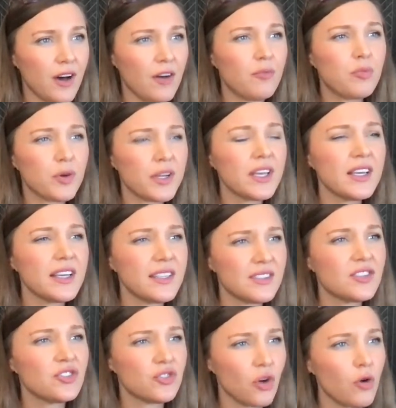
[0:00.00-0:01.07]
of bringing in
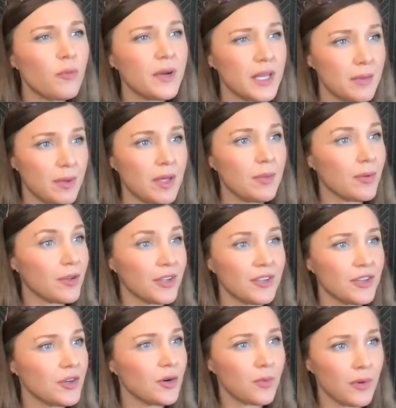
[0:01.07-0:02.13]
so many people
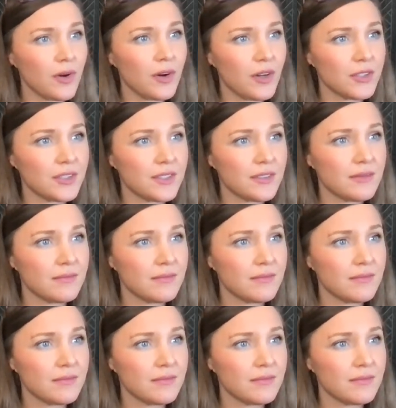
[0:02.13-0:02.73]
into your world.